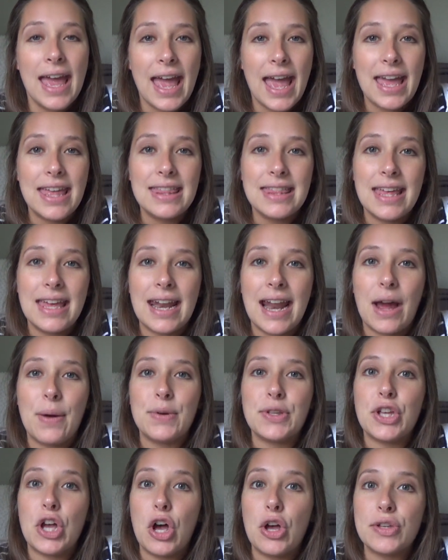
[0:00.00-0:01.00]
And then I
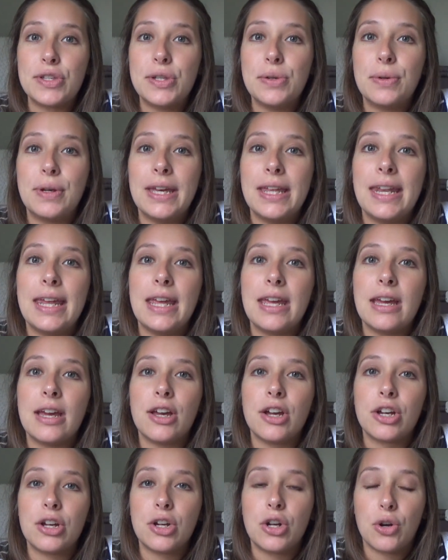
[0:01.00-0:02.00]
was also getting
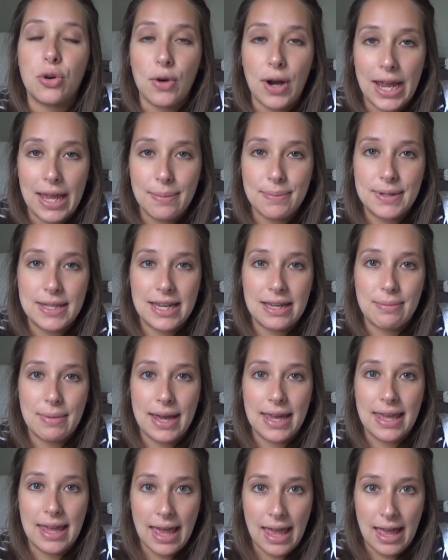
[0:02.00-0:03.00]
cramps in
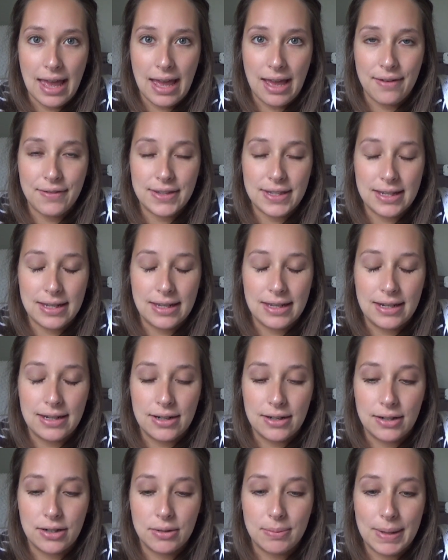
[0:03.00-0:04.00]
my calves,
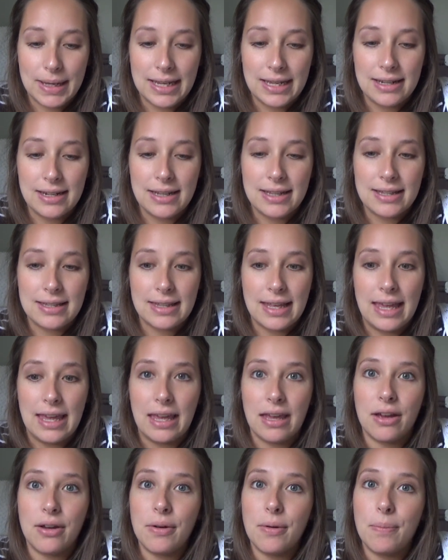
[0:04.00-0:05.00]
and oh my goodness, like
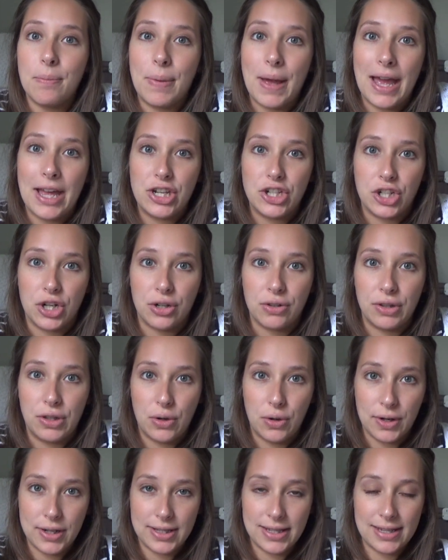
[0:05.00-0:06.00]
bad Charlie
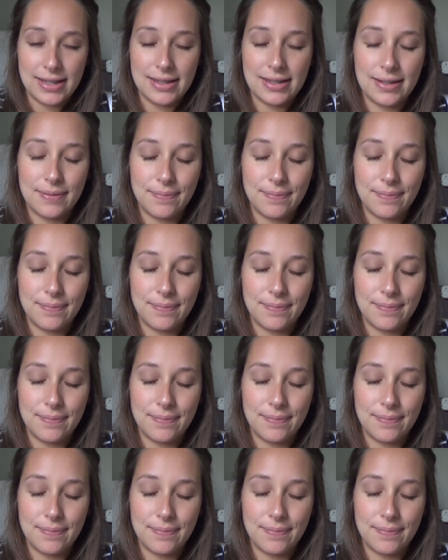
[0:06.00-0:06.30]
horse.